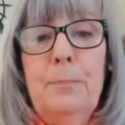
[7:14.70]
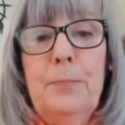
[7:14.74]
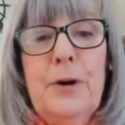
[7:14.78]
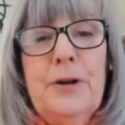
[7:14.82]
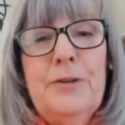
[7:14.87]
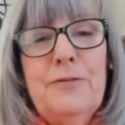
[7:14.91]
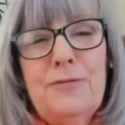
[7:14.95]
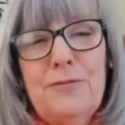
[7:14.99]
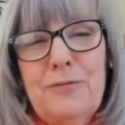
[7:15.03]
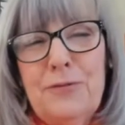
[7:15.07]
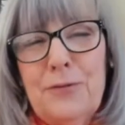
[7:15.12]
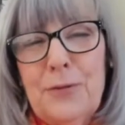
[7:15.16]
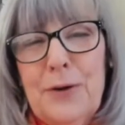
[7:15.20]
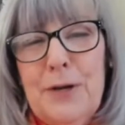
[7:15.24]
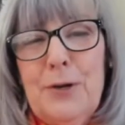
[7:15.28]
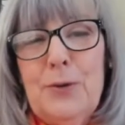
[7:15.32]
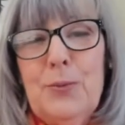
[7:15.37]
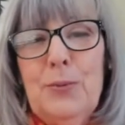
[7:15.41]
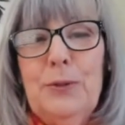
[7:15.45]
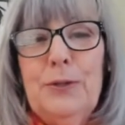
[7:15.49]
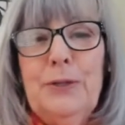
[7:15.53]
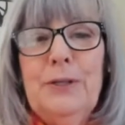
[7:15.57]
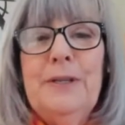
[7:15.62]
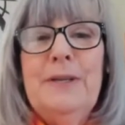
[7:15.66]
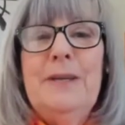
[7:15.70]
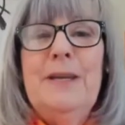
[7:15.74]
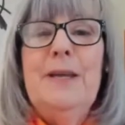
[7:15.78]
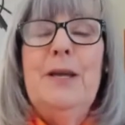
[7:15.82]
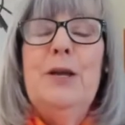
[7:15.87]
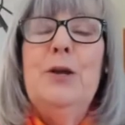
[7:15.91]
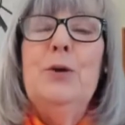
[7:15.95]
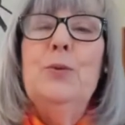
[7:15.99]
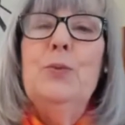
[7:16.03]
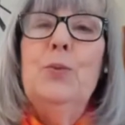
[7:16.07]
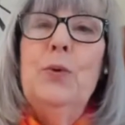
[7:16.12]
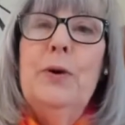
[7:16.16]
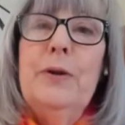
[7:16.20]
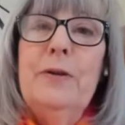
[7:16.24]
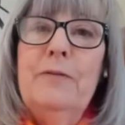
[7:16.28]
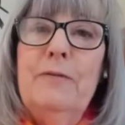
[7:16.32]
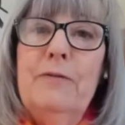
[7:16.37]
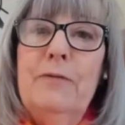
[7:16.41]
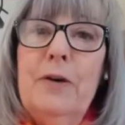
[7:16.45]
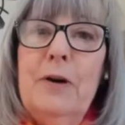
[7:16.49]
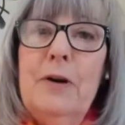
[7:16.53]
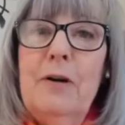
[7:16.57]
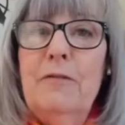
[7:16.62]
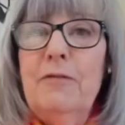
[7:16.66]
But frequently it would
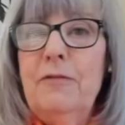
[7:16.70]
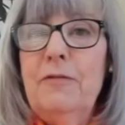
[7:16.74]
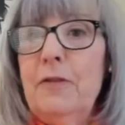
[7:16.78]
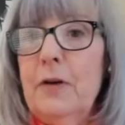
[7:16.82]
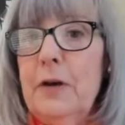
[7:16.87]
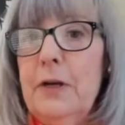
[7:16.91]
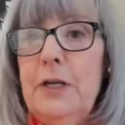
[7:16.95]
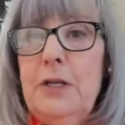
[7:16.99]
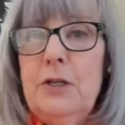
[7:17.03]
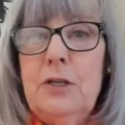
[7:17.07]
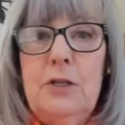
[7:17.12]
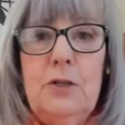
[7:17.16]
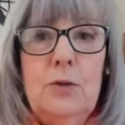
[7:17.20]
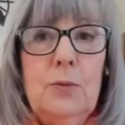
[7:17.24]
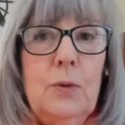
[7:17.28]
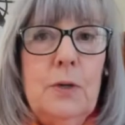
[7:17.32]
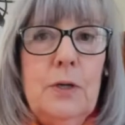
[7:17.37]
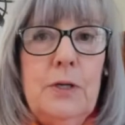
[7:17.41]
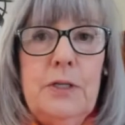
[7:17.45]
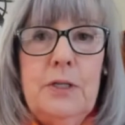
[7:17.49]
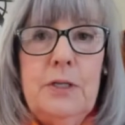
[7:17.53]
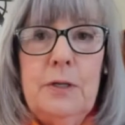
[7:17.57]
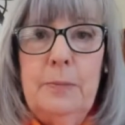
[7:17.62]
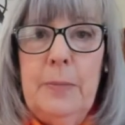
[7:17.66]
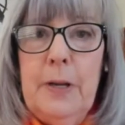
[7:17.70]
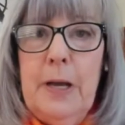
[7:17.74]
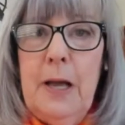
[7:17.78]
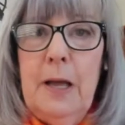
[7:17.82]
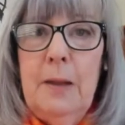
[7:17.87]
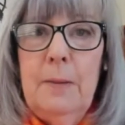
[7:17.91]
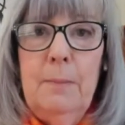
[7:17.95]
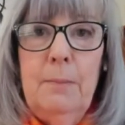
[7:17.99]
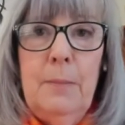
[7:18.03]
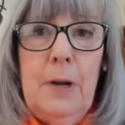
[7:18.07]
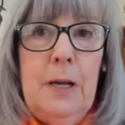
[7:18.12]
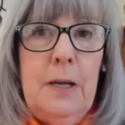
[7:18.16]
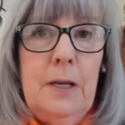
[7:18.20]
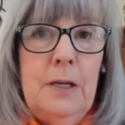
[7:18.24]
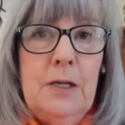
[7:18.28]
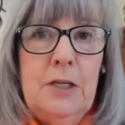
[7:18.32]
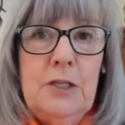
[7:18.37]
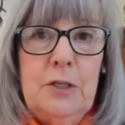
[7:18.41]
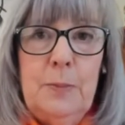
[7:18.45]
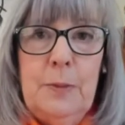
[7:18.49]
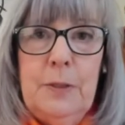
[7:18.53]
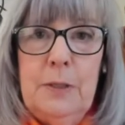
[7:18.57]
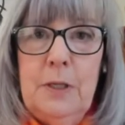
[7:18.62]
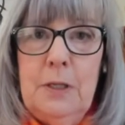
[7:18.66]
involve funny stories about my
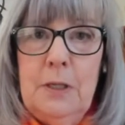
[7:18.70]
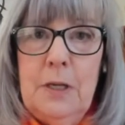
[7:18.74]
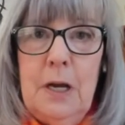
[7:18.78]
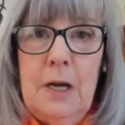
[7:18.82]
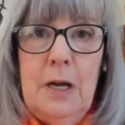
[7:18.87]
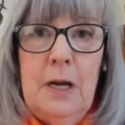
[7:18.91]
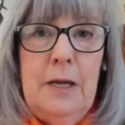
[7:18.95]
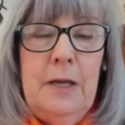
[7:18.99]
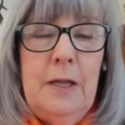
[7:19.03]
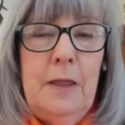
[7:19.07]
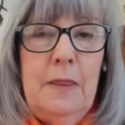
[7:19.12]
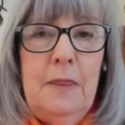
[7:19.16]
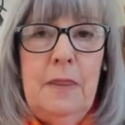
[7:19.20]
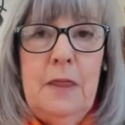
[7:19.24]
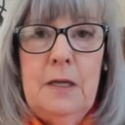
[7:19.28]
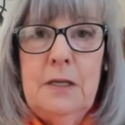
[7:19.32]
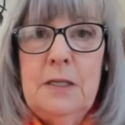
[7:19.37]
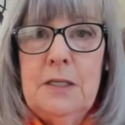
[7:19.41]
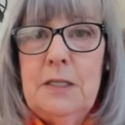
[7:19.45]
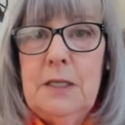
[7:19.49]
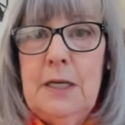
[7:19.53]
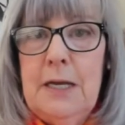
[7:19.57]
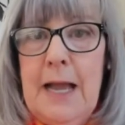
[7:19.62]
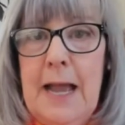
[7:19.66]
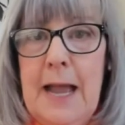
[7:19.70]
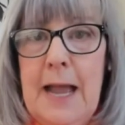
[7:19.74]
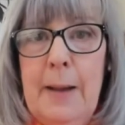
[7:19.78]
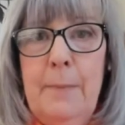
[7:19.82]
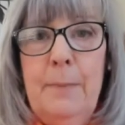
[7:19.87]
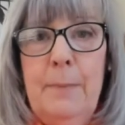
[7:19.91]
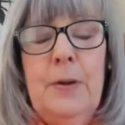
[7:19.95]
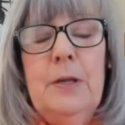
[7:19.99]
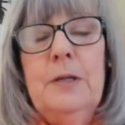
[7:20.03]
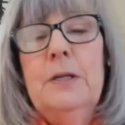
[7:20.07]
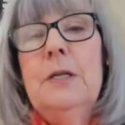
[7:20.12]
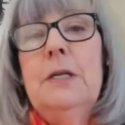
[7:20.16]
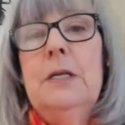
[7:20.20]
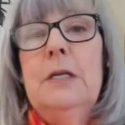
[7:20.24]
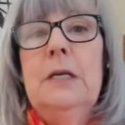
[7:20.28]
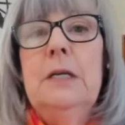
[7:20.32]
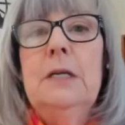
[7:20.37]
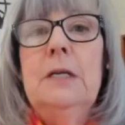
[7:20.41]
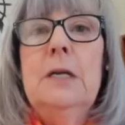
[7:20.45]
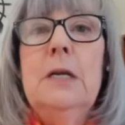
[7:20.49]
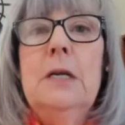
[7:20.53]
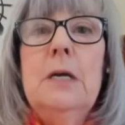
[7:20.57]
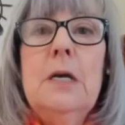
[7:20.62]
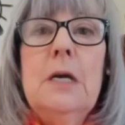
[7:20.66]
husband and I and things that happened.
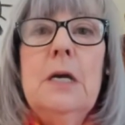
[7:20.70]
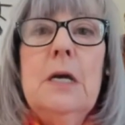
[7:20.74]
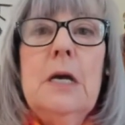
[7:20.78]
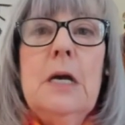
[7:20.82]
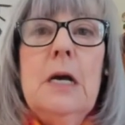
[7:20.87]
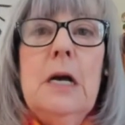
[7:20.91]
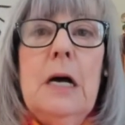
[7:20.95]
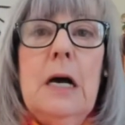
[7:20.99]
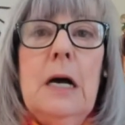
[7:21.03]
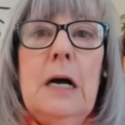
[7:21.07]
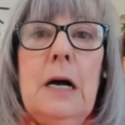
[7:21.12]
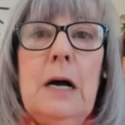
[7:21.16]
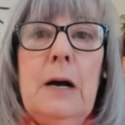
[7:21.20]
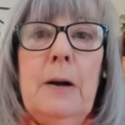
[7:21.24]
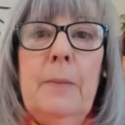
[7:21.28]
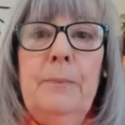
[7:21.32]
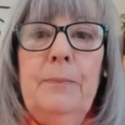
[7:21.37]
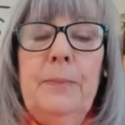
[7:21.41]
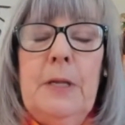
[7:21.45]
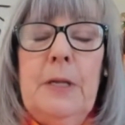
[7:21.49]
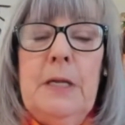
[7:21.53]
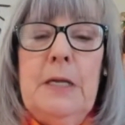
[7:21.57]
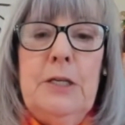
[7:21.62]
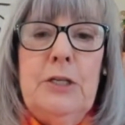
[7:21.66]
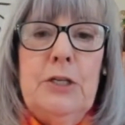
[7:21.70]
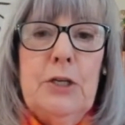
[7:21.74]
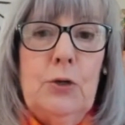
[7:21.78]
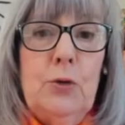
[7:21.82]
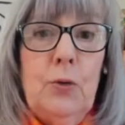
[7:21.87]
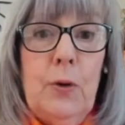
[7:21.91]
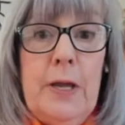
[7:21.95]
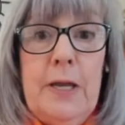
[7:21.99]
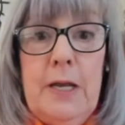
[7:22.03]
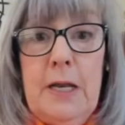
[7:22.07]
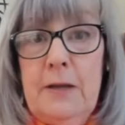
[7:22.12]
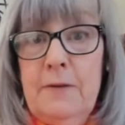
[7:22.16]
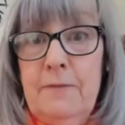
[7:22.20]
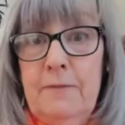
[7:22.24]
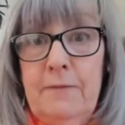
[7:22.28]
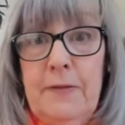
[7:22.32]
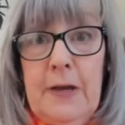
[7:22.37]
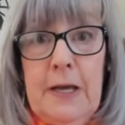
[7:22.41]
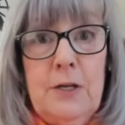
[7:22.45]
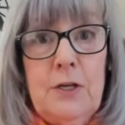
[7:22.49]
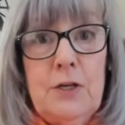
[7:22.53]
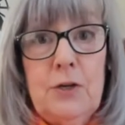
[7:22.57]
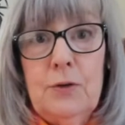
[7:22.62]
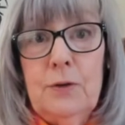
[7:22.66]
And he's a great
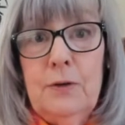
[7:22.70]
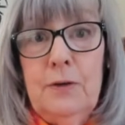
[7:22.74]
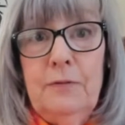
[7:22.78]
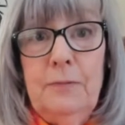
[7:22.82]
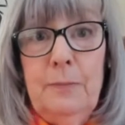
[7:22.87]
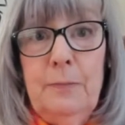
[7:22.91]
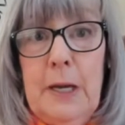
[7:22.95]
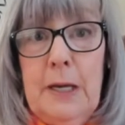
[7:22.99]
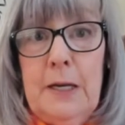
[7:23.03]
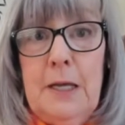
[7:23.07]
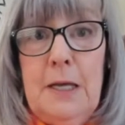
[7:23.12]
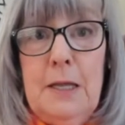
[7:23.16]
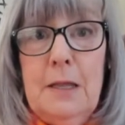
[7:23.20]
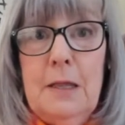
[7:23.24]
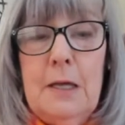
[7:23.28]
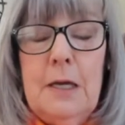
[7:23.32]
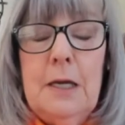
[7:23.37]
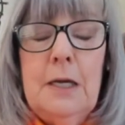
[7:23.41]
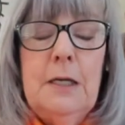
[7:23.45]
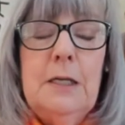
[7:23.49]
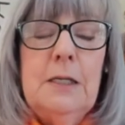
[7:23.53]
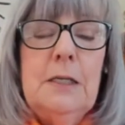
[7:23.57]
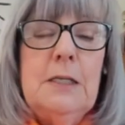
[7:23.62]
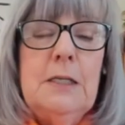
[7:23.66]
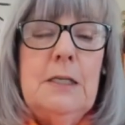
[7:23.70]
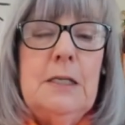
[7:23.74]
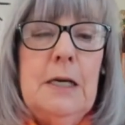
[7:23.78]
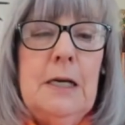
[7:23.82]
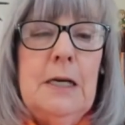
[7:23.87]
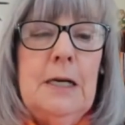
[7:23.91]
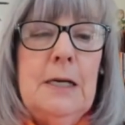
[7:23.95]
inventor of many things